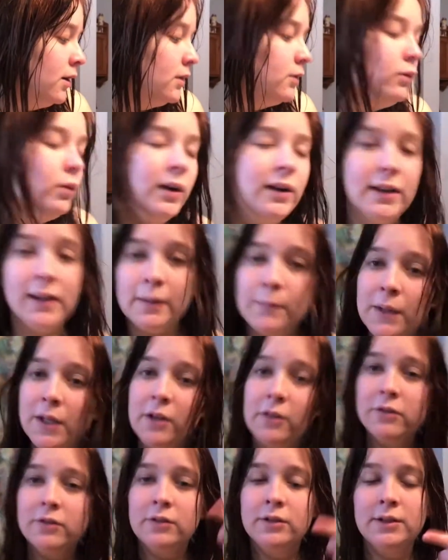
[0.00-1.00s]
You want to let me
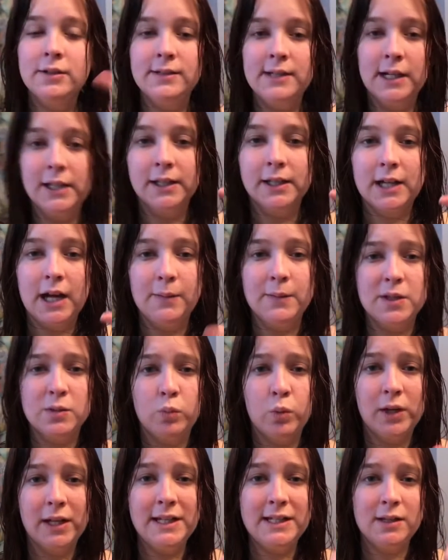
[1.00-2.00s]
know down in the comments
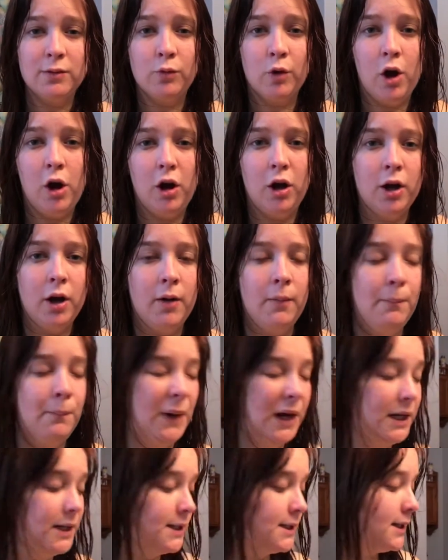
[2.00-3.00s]
what I did wrong.
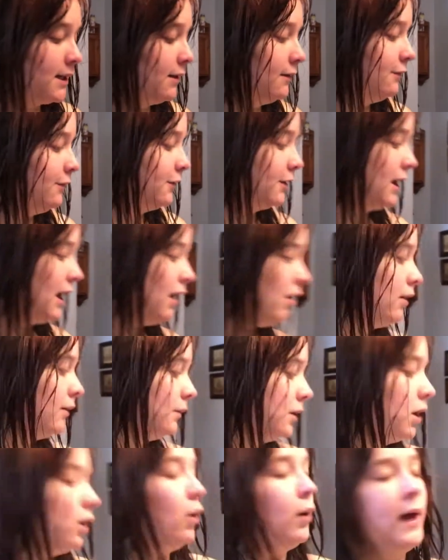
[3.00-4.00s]
But for now, I'm
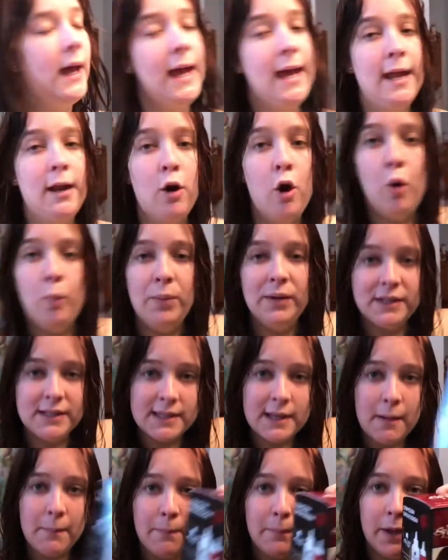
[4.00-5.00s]
going to go ahead and open
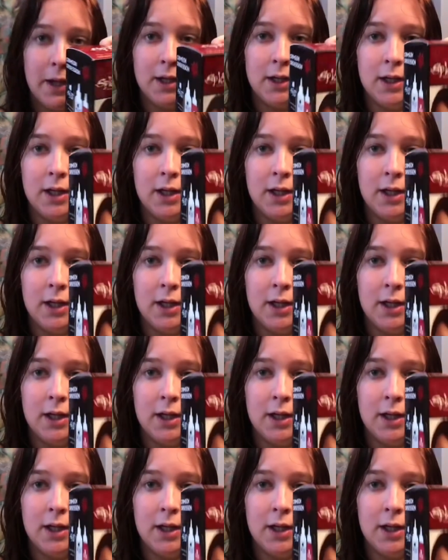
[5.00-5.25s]
this up.